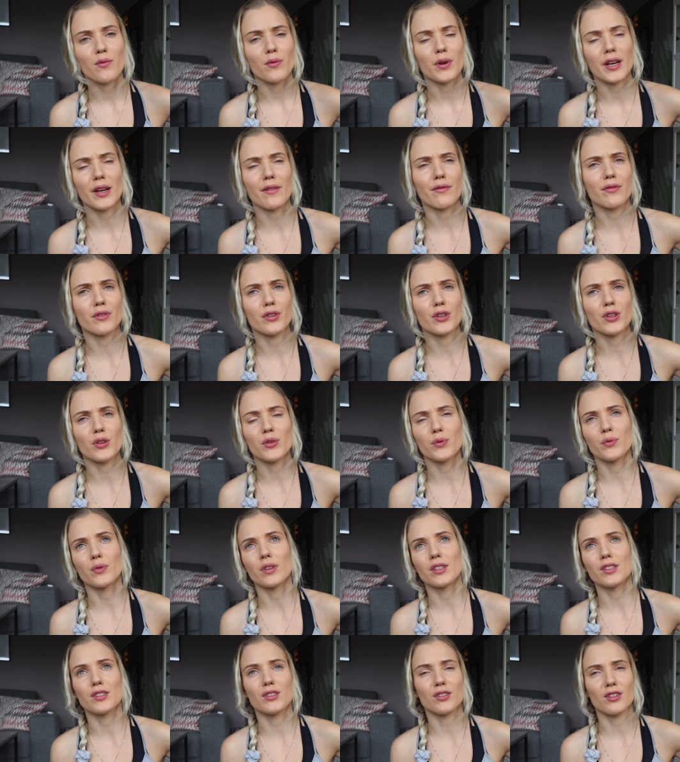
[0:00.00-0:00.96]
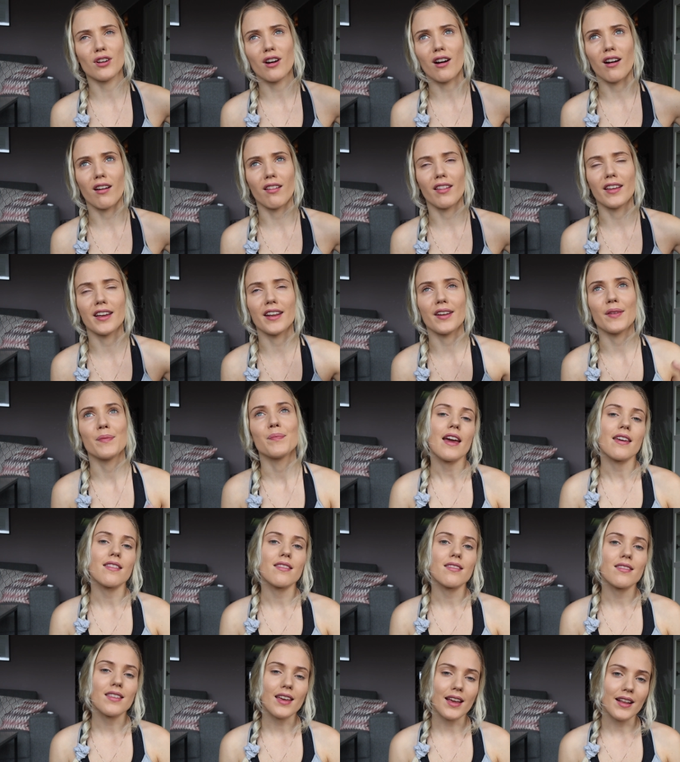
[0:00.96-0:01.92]
whatever you want to call it.
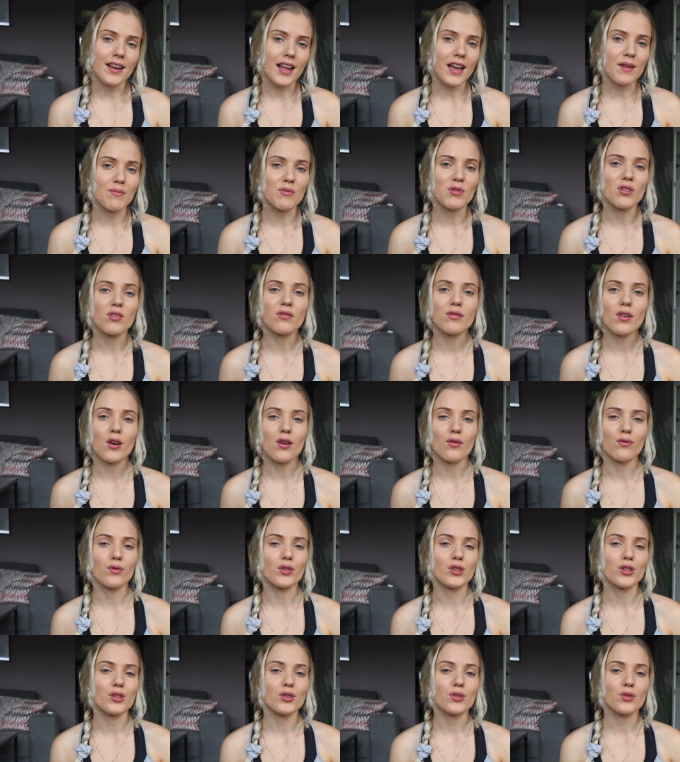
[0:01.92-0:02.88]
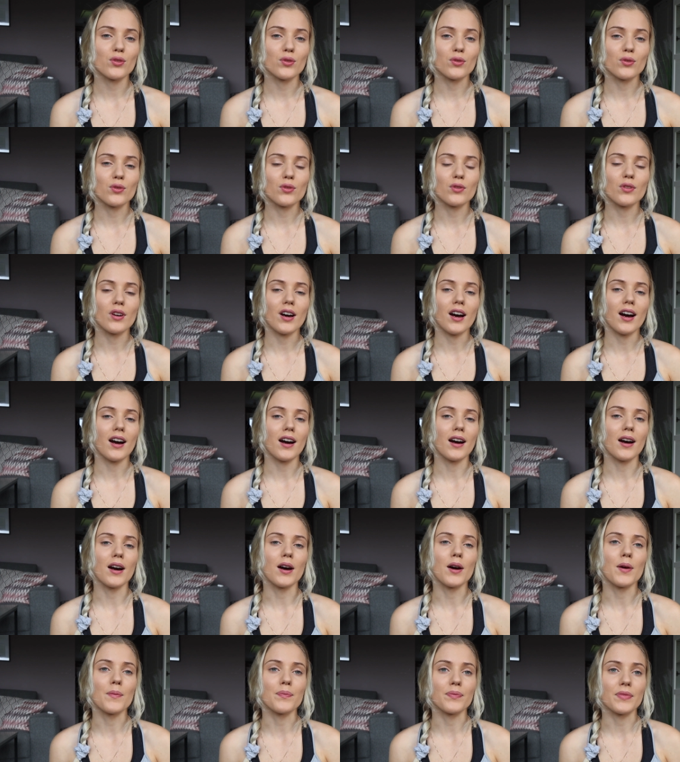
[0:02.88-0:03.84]
And then I move over to
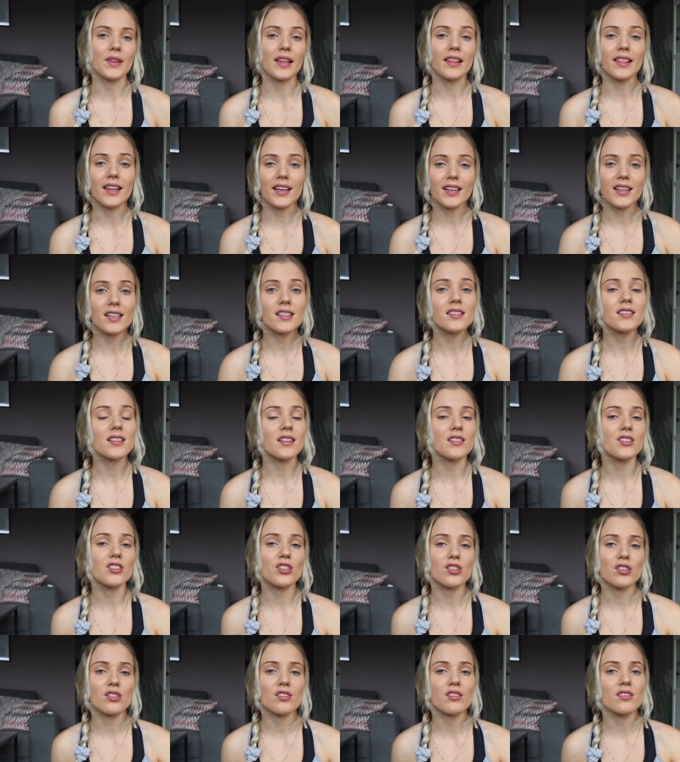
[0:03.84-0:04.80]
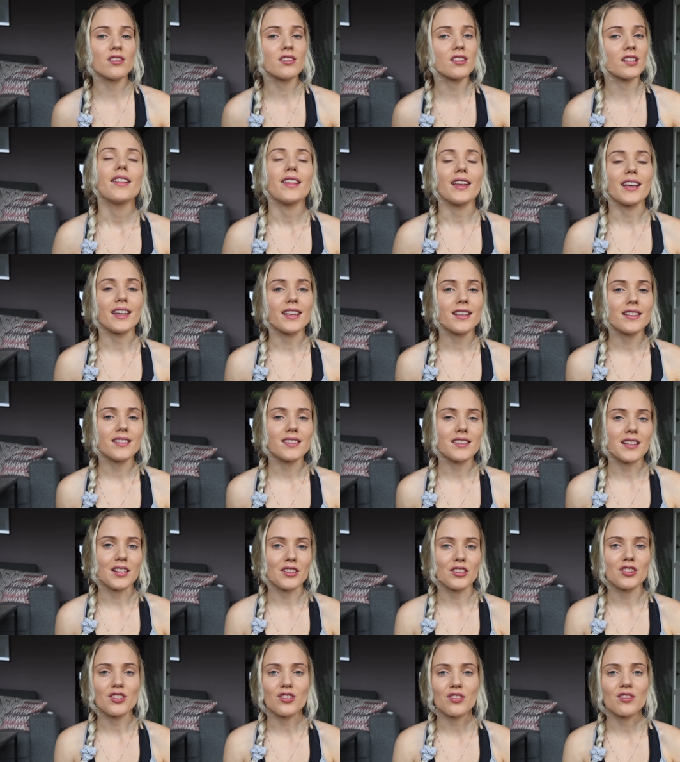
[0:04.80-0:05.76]
um, leg extensions. Leg
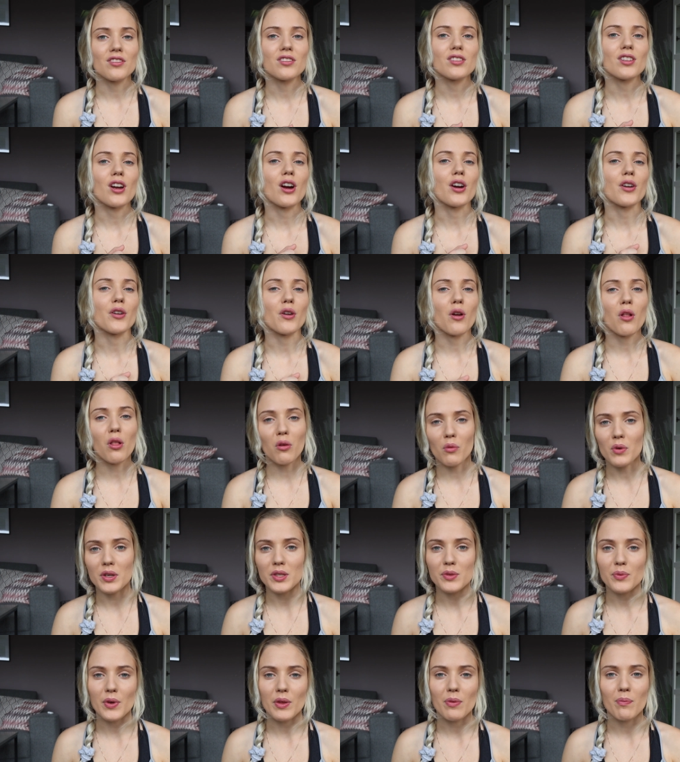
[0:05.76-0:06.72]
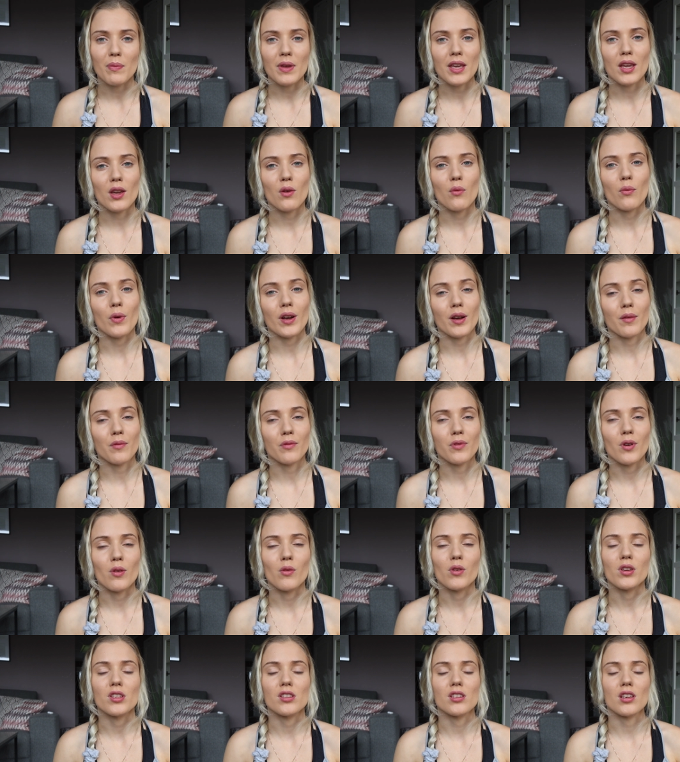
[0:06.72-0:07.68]
extensions are always with me when I'm
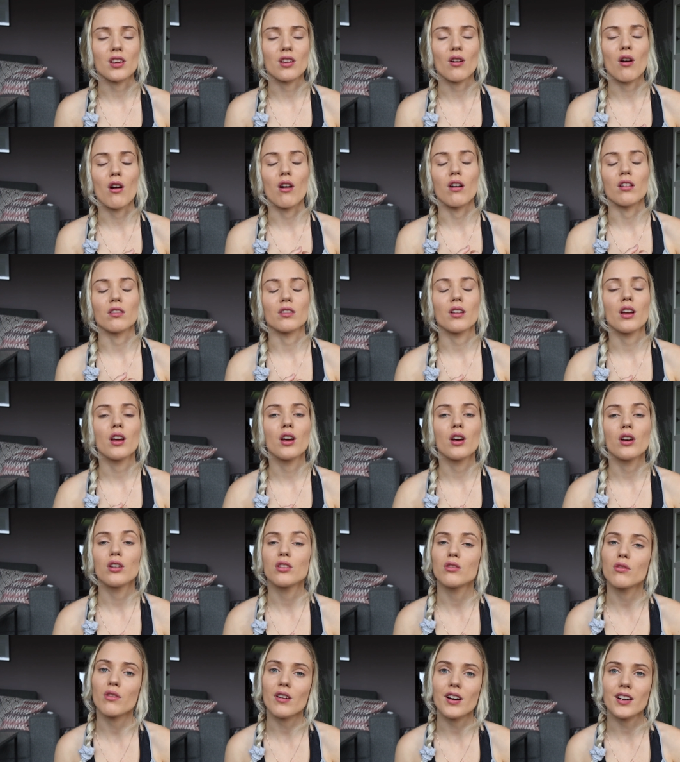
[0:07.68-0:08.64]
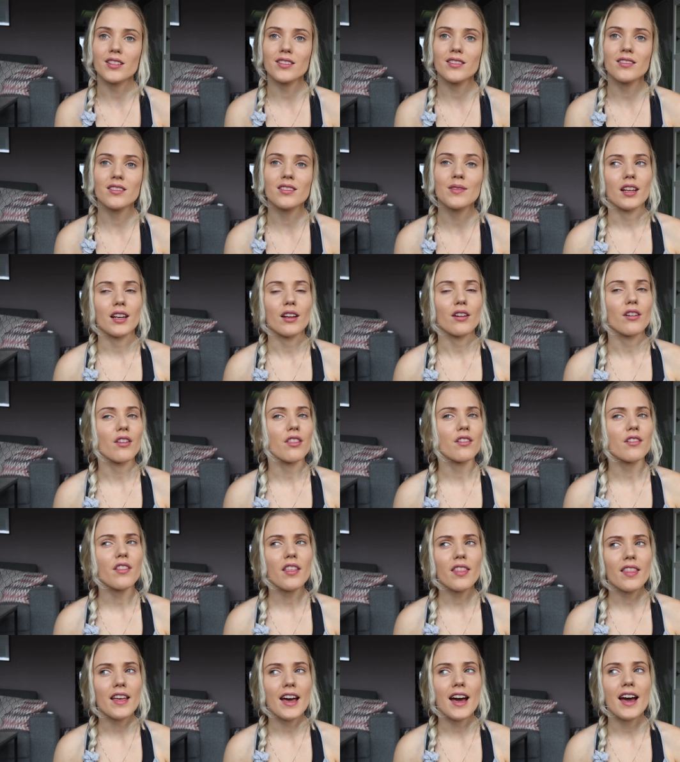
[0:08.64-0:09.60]
focusing on quads. And other
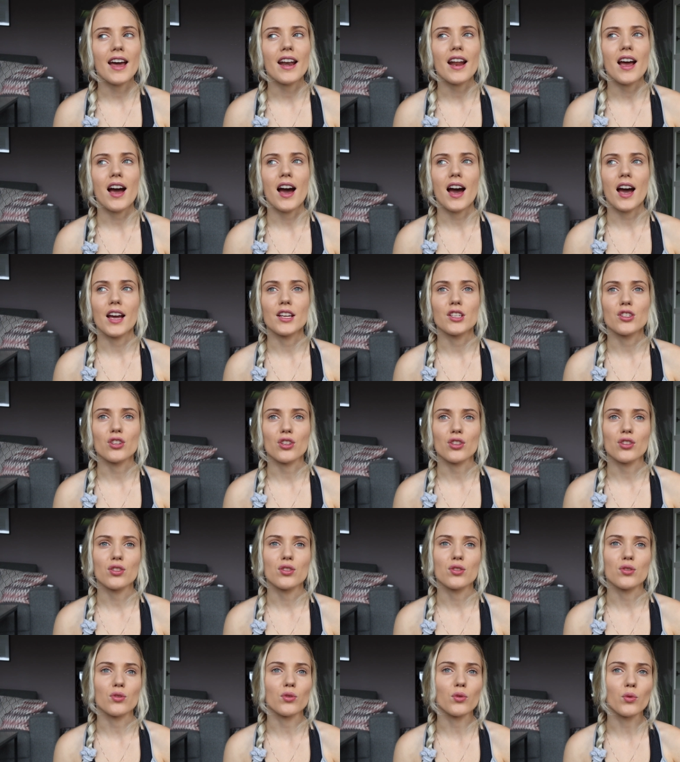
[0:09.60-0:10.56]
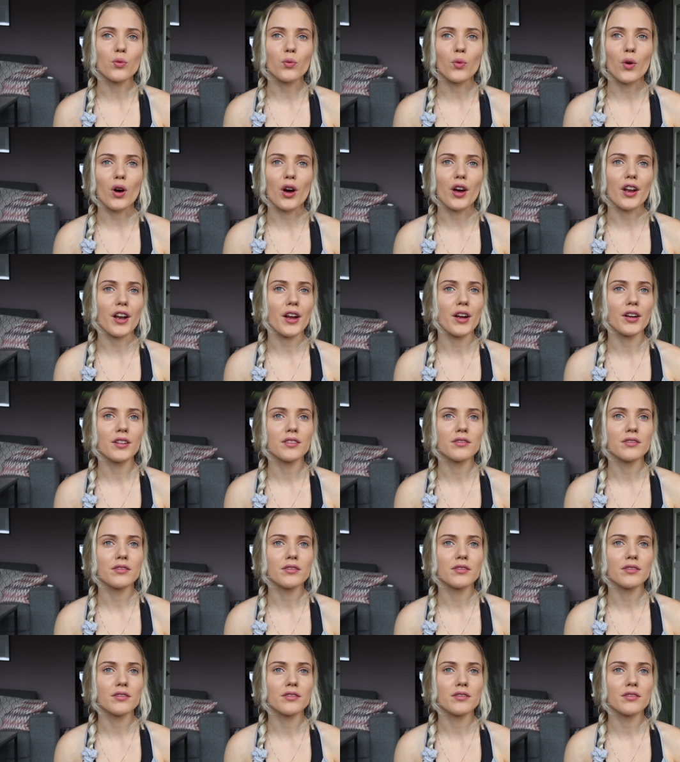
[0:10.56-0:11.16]
than that, I just do what